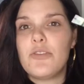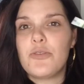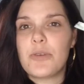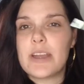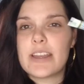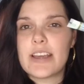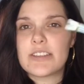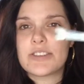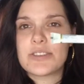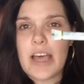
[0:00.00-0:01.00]
green
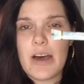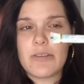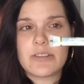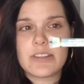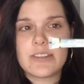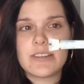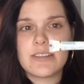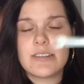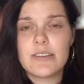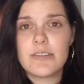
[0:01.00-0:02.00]
cancels out
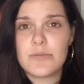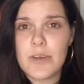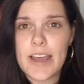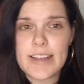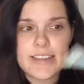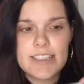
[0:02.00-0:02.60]
red.